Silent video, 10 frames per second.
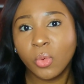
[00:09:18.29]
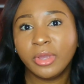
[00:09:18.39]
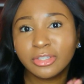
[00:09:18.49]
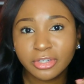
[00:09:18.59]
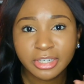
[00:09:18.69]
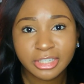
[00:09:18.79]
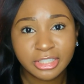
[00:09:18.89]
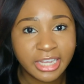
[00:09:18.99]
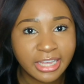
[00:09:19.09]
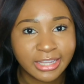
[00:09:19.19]
wigs are gonna
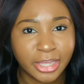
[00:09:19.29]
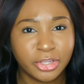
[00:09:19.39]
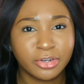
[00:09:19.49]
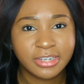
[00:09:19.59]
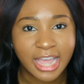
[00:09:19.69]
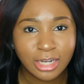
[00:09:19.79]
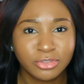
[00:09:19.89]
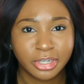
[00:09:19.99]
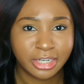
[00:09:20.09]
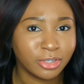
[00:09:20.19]
shed. Your
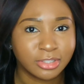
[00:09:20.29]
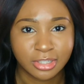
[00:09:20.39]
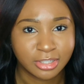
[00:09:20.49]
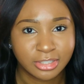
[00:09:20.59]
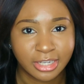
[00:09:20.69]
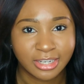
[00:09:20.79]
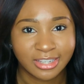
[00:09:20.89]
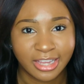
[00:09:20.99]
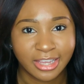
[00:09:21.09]
natural hair is gonna shed.